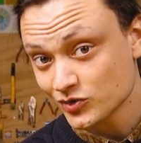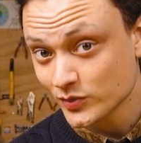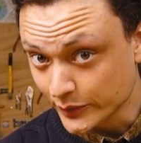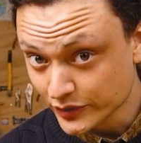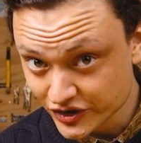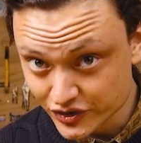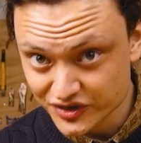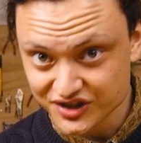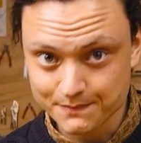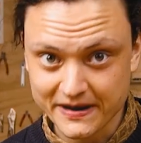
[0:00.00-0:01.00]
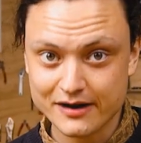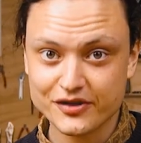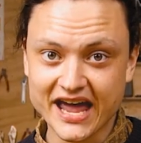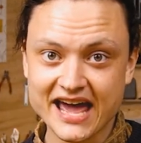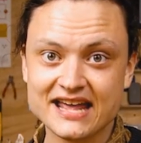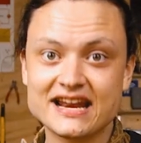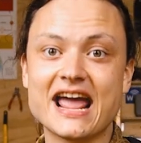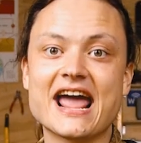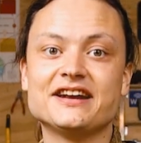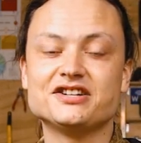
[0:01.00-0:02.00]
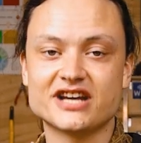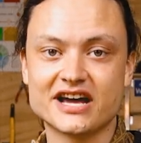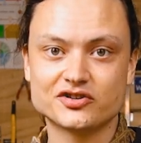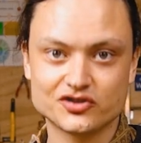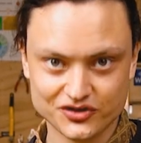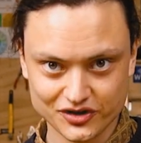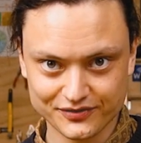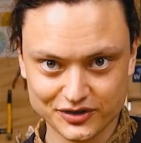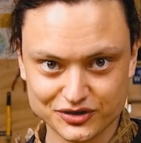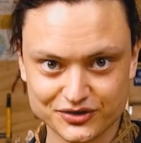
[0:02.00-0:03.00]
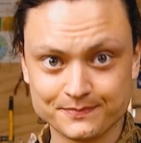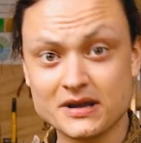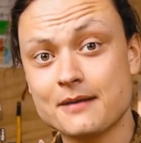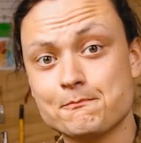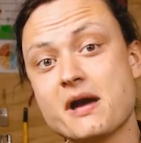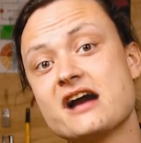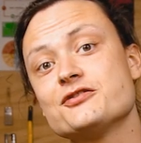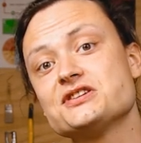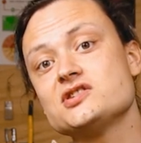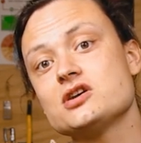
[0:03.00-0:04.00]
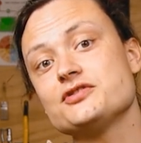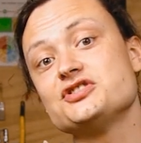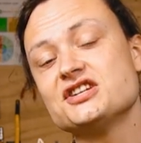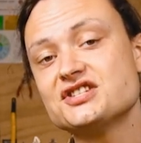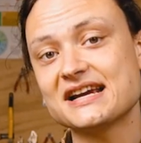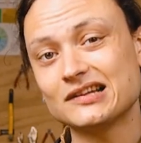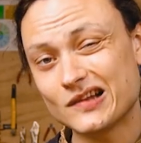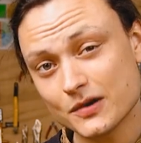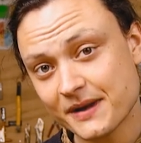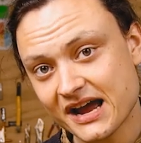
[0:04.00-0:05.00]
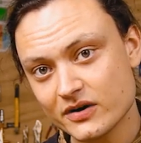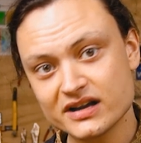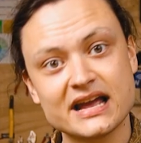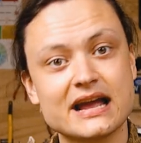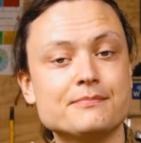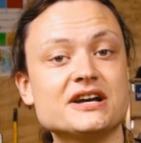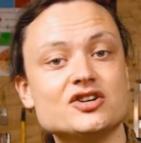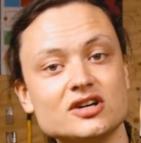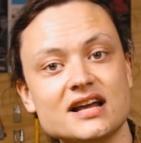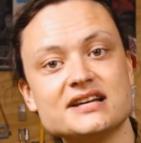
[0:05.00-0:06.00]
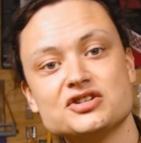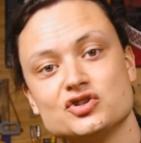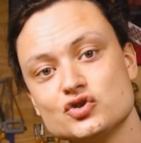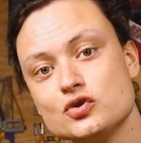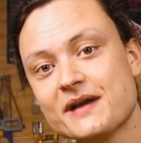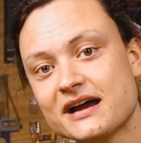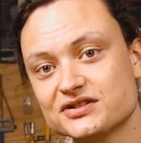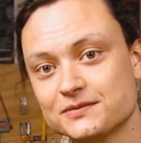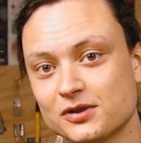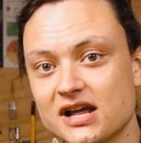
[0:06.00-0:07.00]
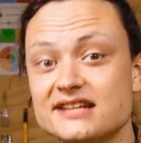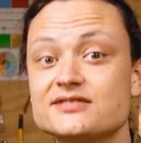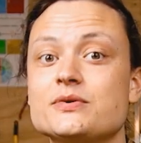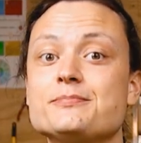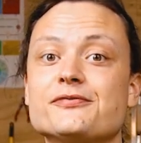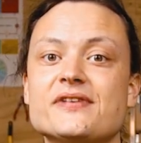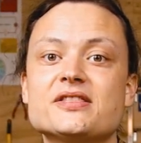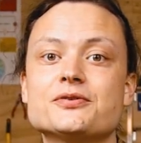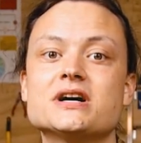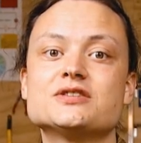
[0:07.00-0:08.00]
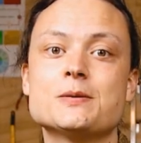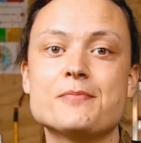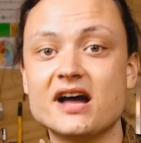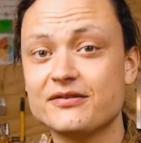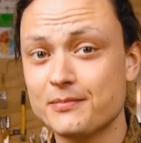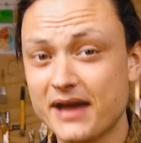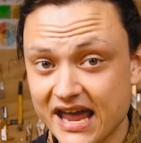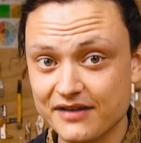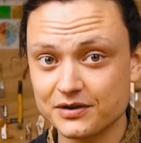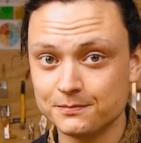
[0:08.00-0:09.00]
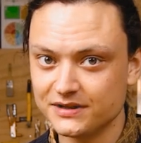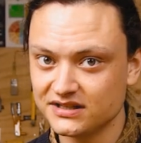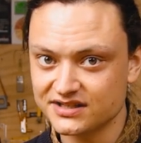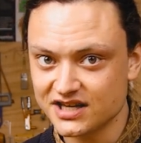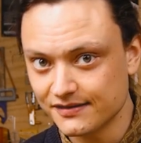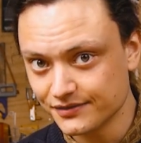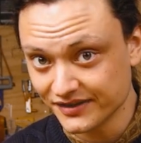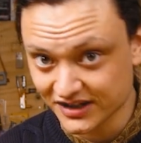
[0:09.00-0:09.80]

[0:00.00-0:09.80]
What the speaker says: which we will use to power the hat and attached servos. Powering servos can take a lot of power, and by utilizing two power supplies, we prevent the Raspberry Pi from ever being starved of